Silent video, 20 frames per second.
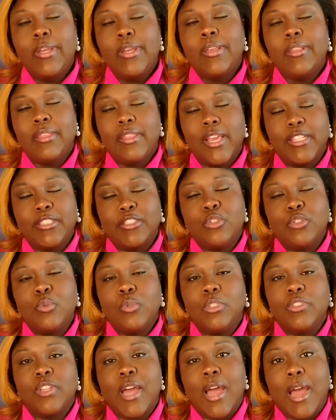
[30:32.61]
That too
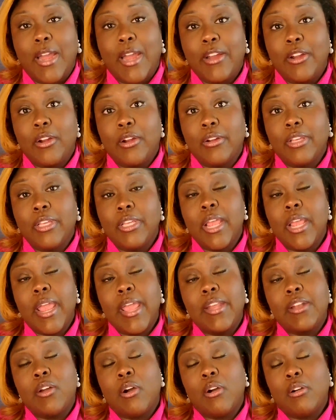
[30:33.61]
is a hierarchy, and
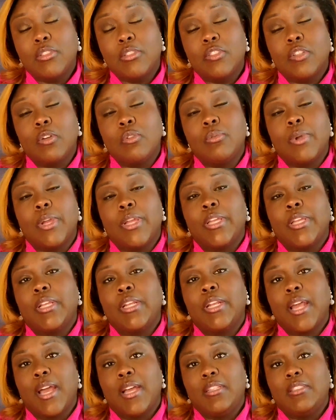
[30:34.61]
also
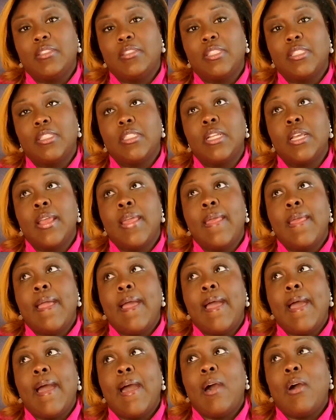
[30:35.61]
recognizing
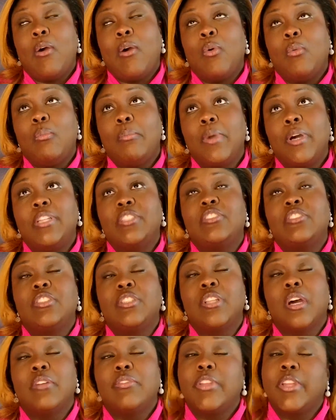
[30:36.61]
how much
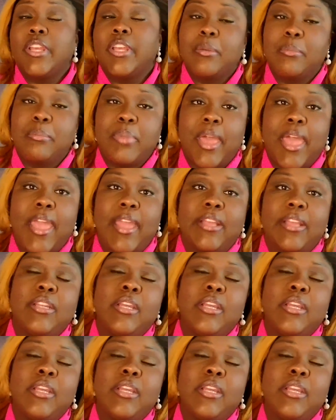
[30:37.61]
of an impact